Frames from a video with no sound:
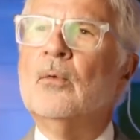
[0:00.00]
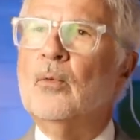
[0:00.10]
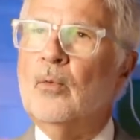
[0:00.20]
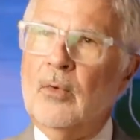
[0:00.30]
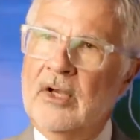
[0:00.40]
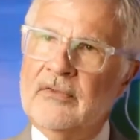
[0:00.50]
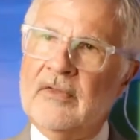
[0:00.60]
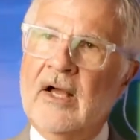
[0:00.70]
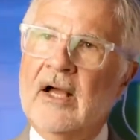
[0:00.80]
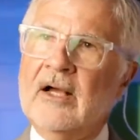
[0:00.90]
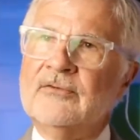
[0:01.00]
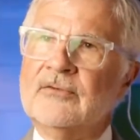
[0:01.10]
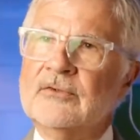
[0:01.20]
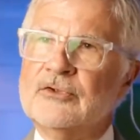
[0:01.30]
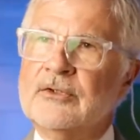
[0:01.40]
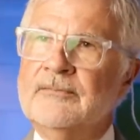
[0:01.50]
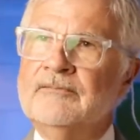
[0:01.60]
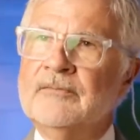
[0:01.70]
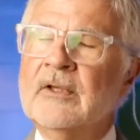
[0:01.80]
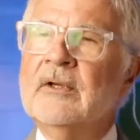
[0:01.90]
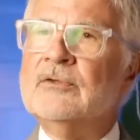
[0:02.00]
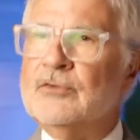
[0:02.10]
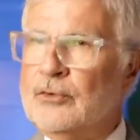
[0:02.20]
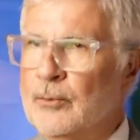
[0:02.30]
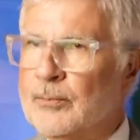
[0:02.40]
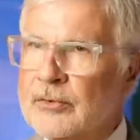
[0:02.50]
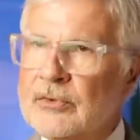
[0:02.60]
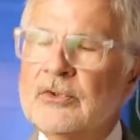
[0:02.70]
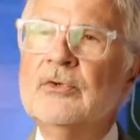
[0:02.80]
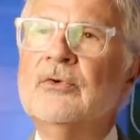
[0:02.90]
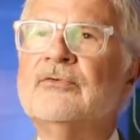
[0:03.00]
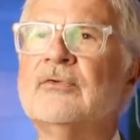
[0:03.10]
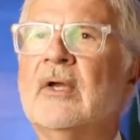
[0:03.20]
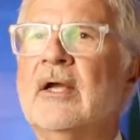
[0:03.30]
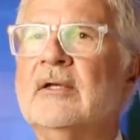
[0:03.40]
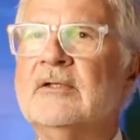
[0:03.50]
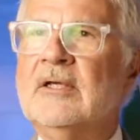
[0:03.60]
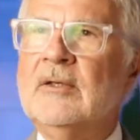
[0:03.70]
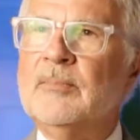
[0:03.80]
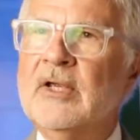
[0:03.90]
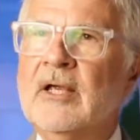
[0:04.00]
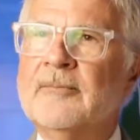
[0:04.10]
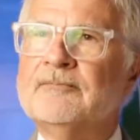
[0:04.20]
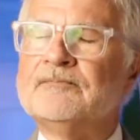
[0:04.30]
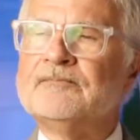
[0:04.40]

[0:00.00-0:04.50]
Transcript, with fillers: with oxygen to produce ATP.